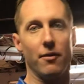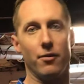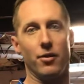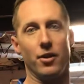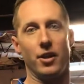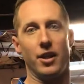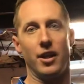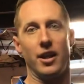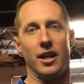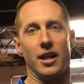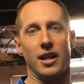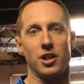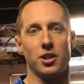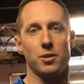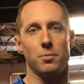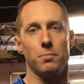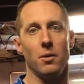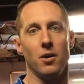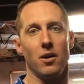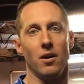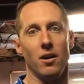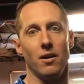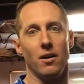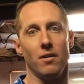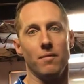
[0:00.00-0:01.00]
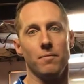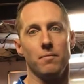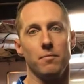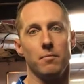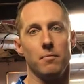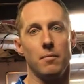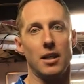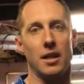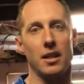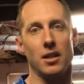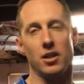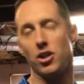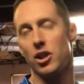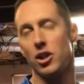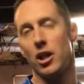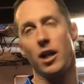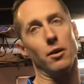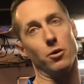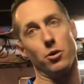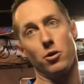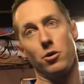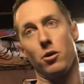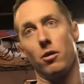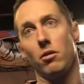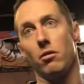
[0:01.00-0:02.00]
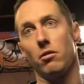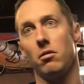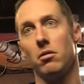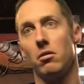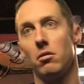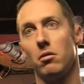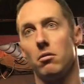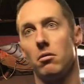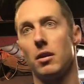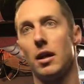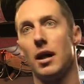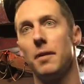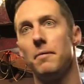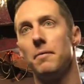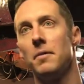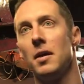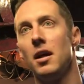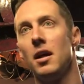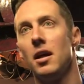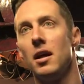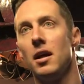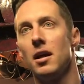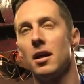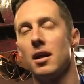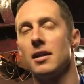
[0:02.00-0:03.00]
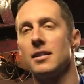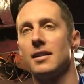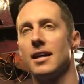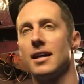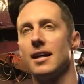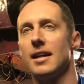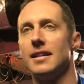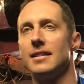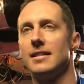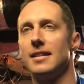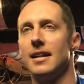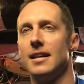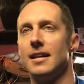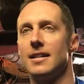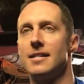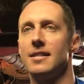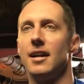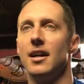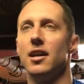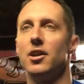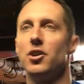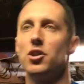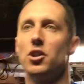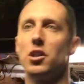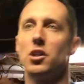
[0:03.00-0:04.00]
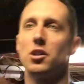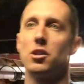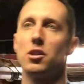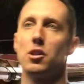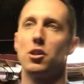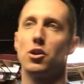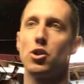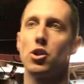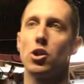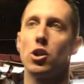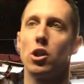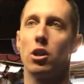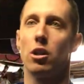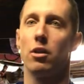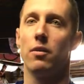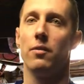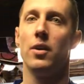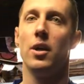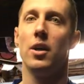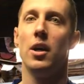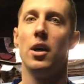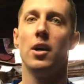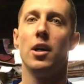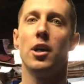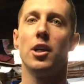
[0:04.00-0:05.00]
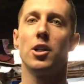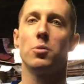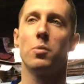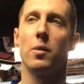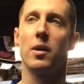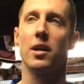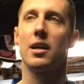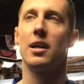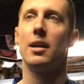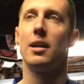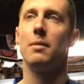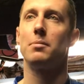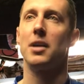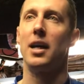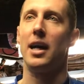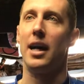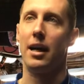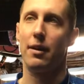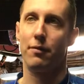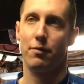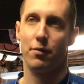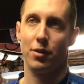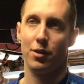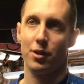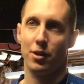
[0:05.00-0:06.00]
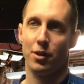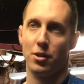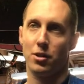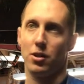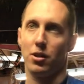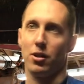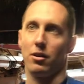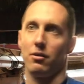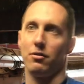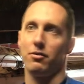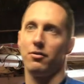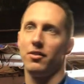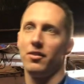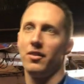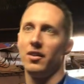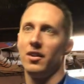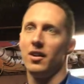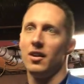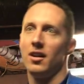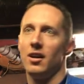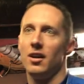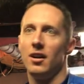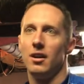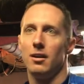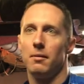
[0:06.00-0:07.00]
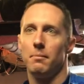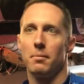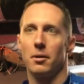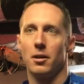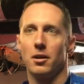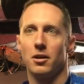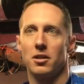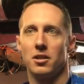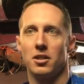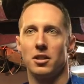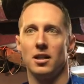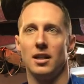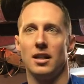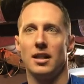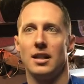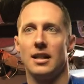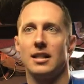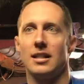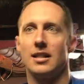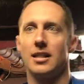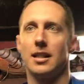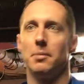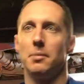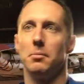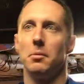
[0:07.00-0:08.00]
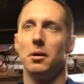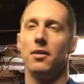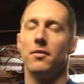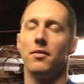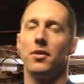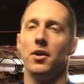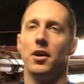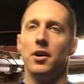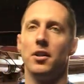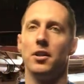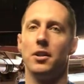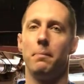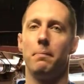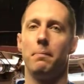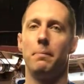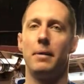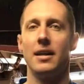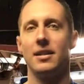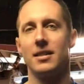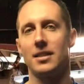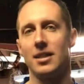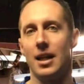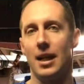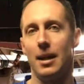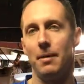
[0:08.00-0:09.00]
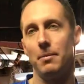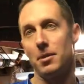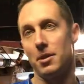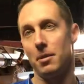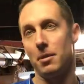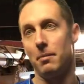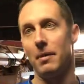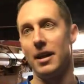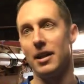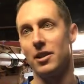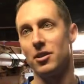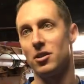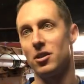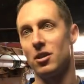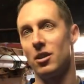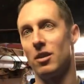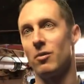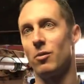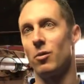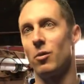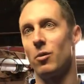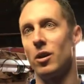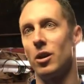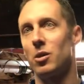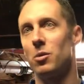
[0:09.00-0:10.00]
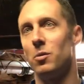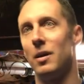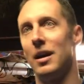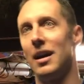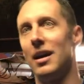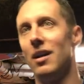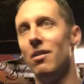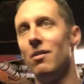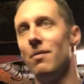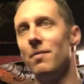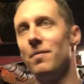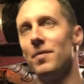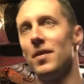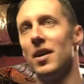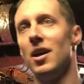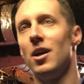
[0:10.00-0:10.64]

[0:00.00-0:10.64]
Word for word: for the next ball. Make a shadow stroke, okay? Because like I said, it's not just the serve, it's what comes after the serve. Personally, some of the best times that my serve worked well